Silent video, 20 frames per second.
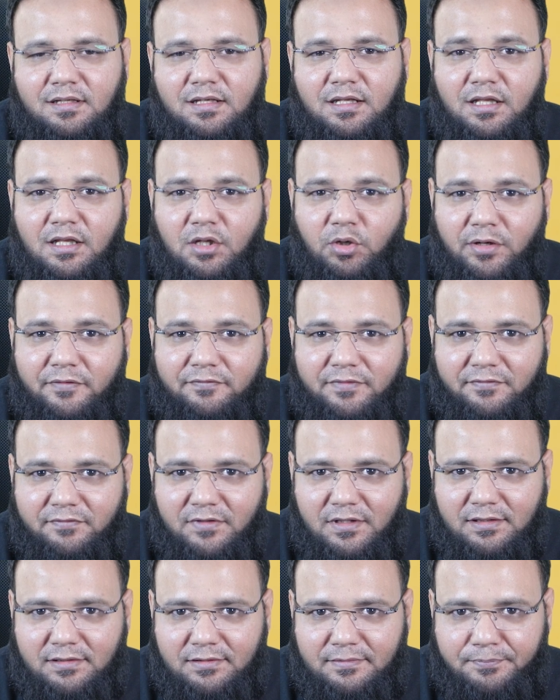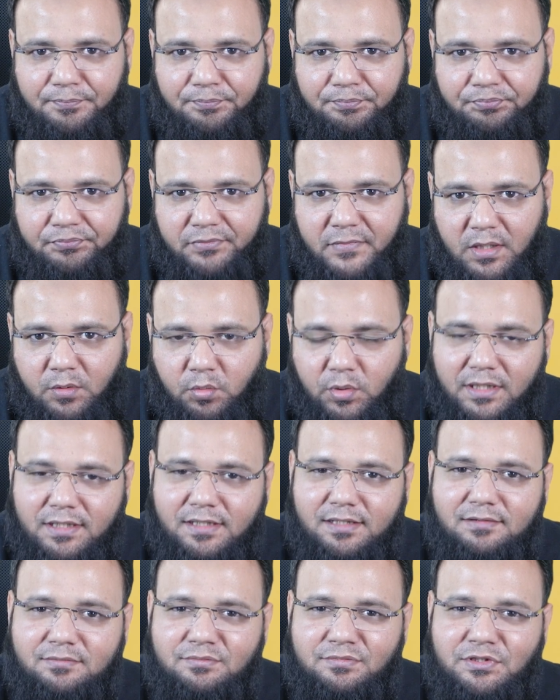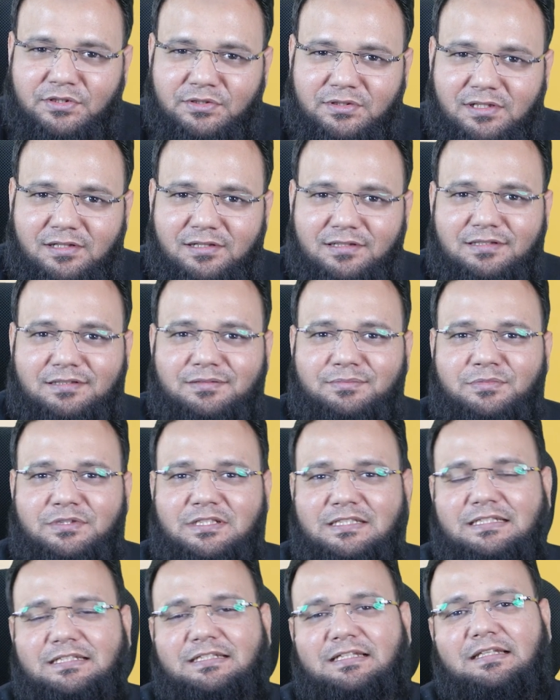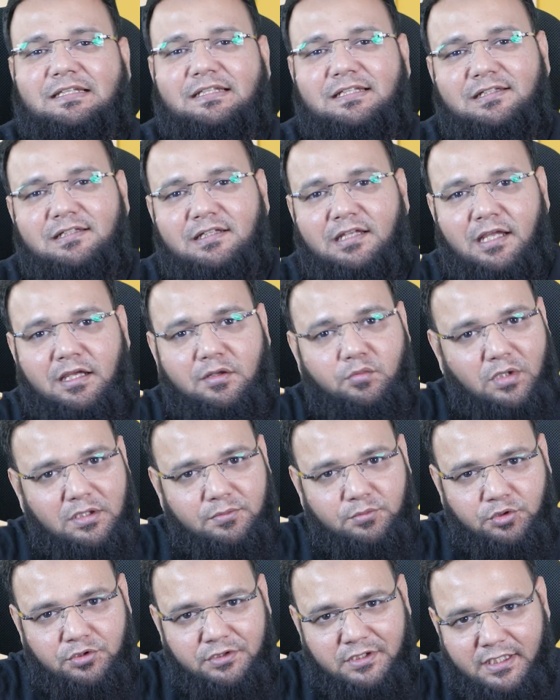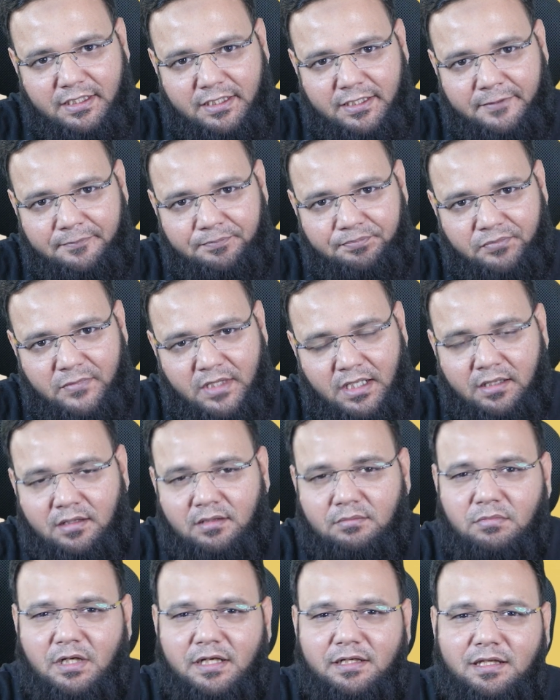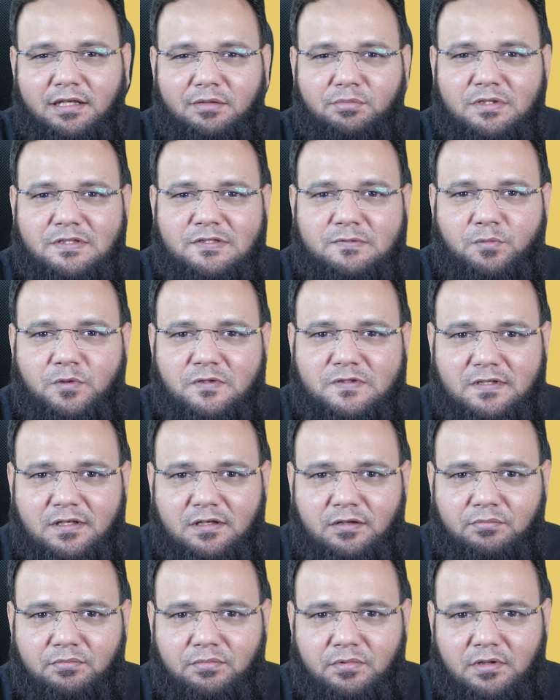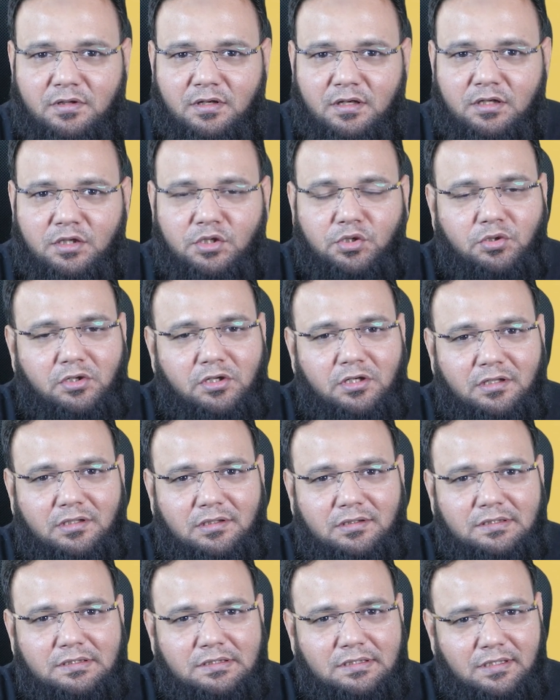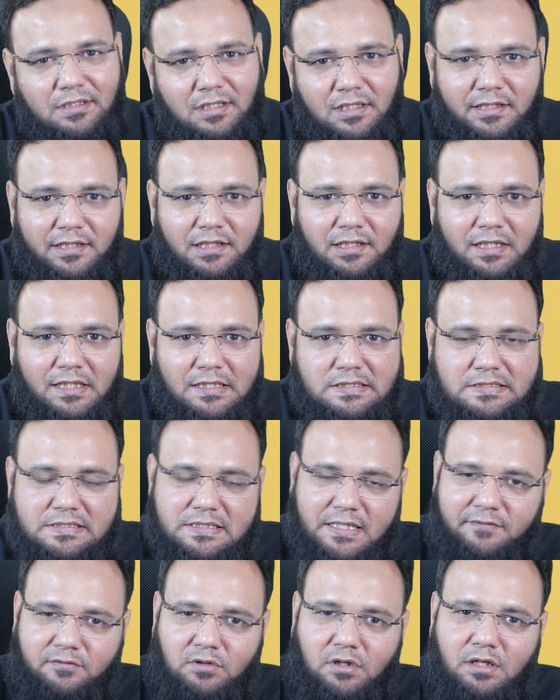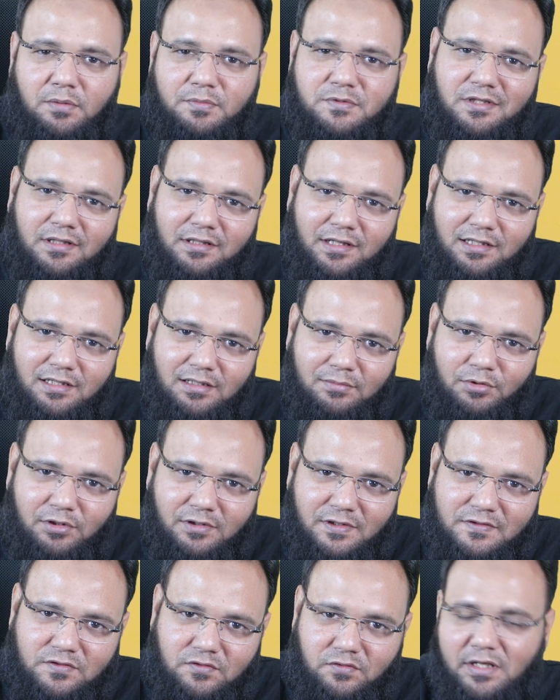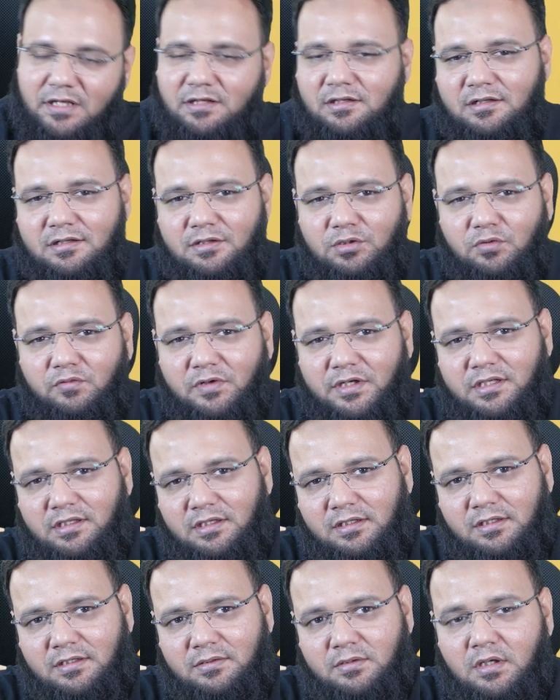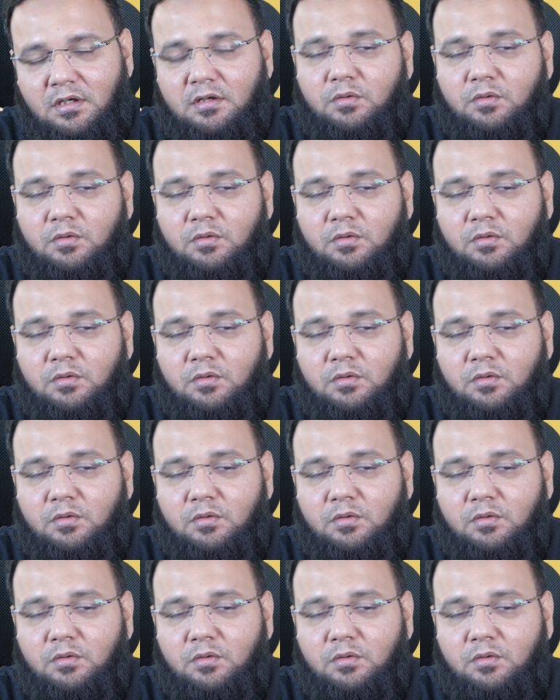Hello everyone, welcome to Gotham Digital Learning one more time. My name is Musab, your Linux DevOps and AWS trainer over here